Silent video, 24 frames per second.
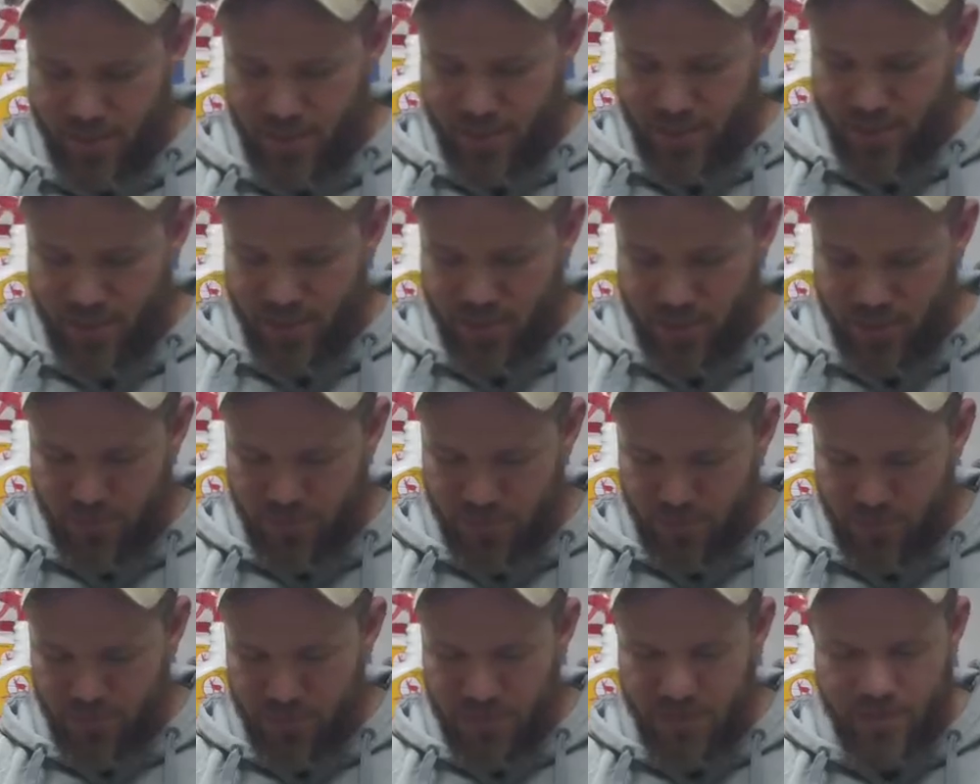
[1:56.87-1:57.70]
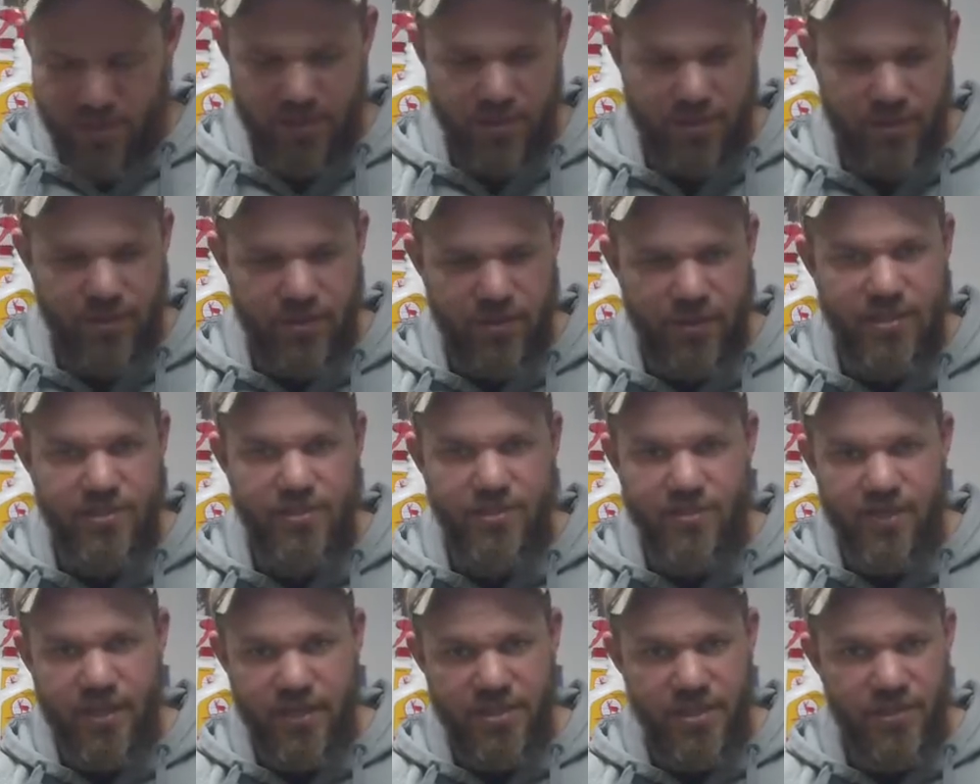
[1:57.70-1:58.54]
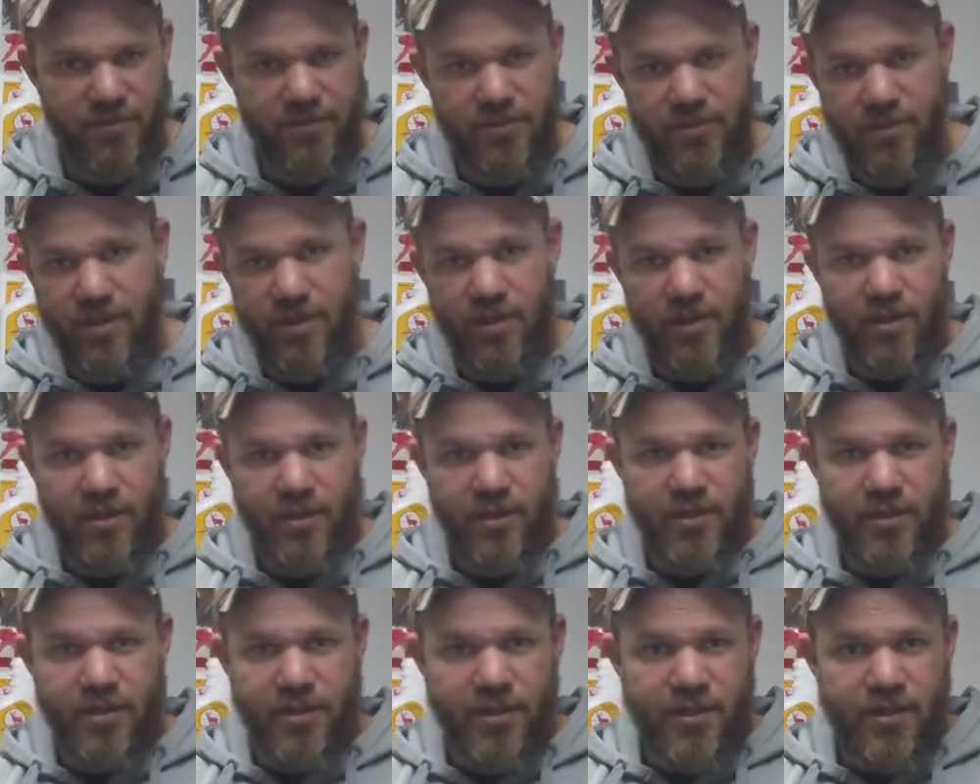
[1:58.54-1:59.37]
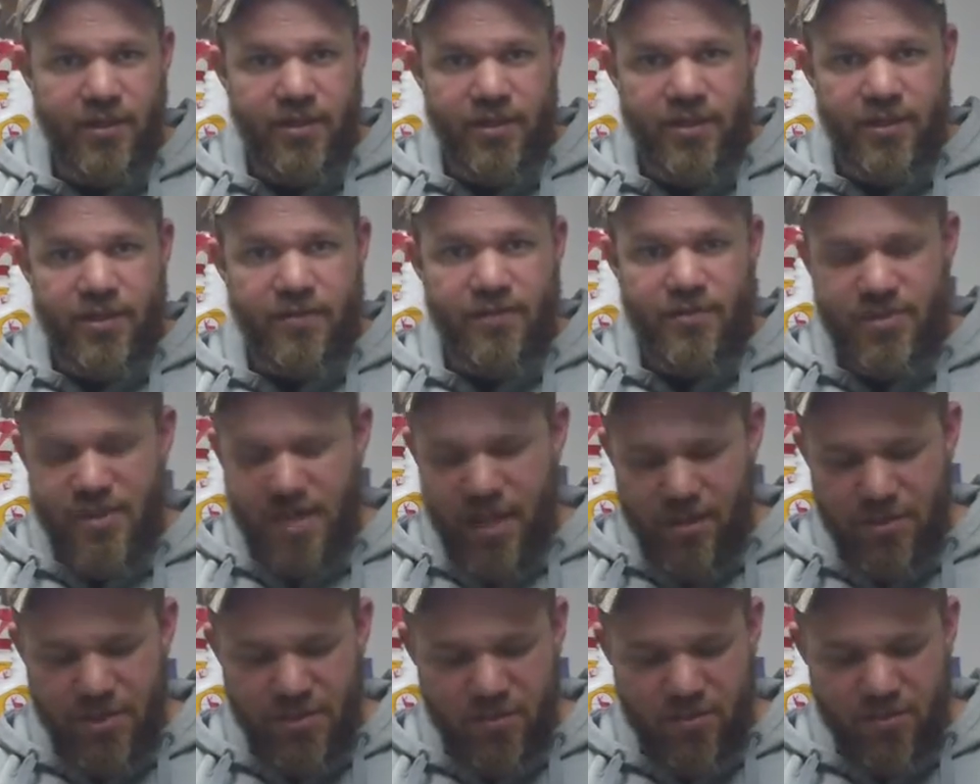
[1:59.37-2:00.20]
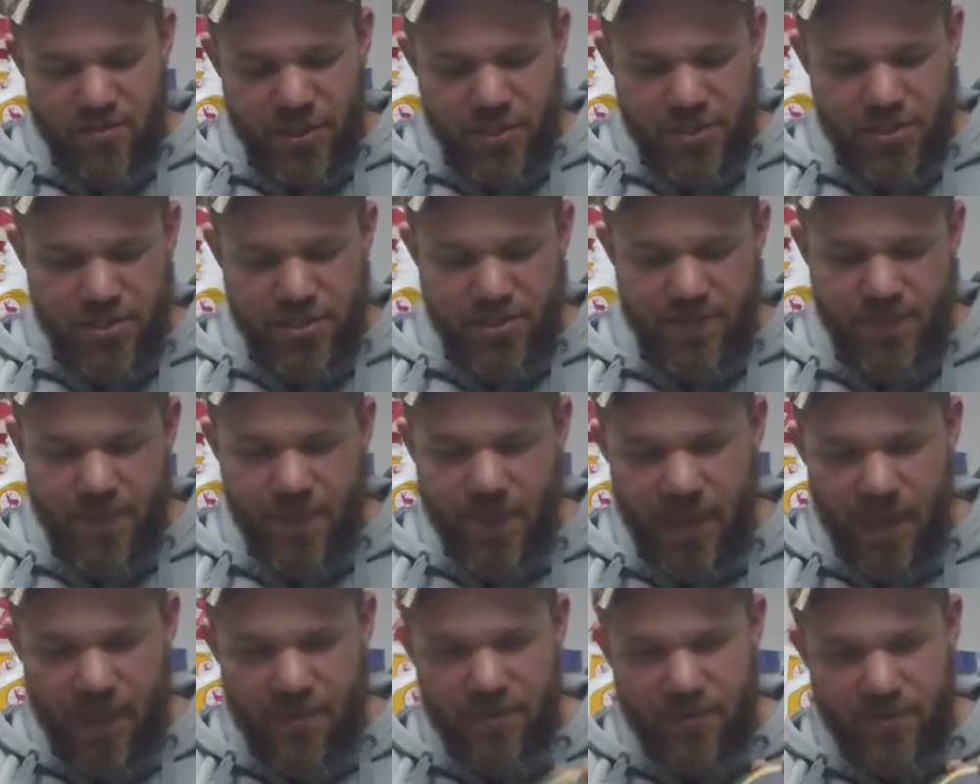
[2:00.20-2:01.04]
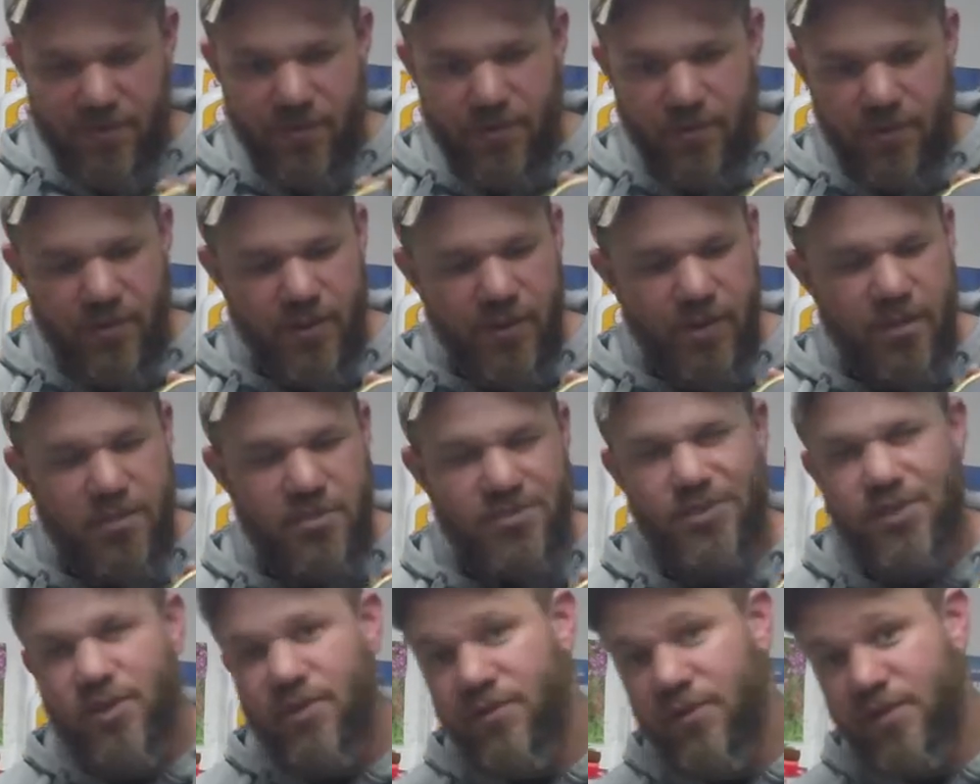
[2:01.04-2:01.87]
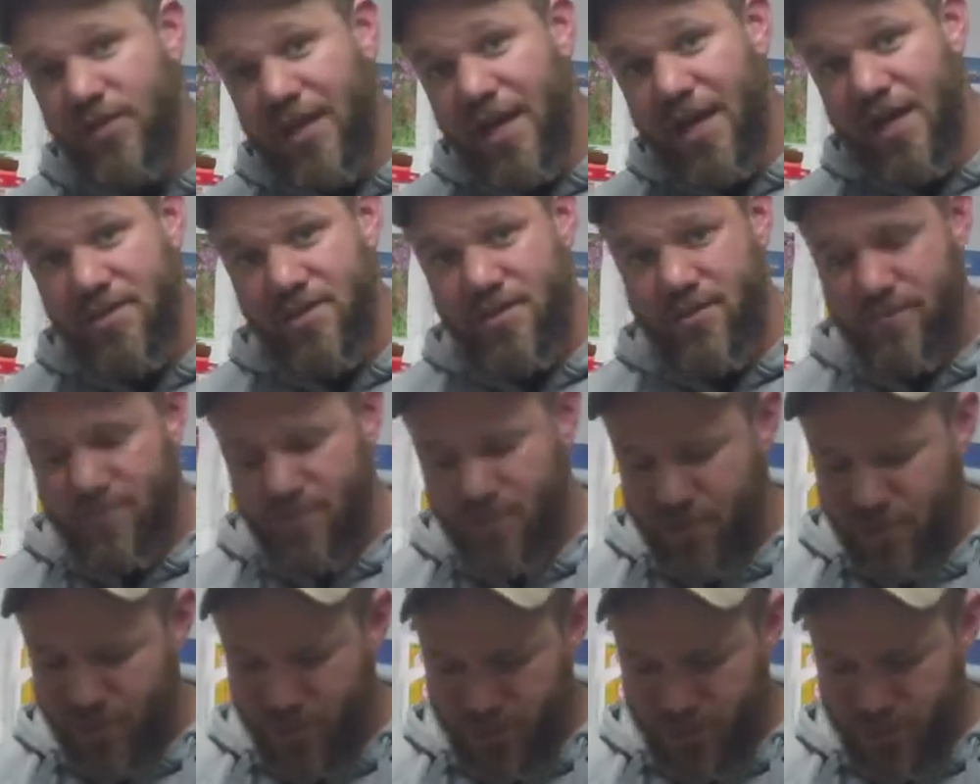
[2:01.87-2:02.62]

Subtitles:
It's personal preference. That they make different sounds, different pitches. I prefer slate over glass. It's